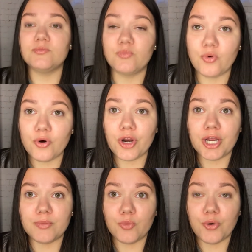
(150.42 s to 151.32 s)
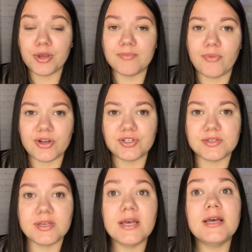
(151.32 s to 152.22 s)
more and more
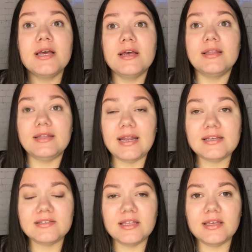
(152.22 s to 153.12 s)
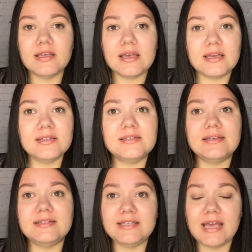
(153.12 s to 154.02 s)
impressions. The next thing is
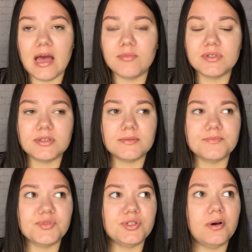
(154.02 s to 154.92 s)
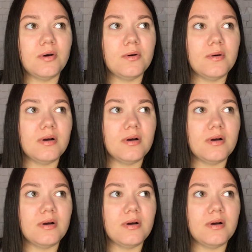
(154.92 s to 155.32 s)
DMs. So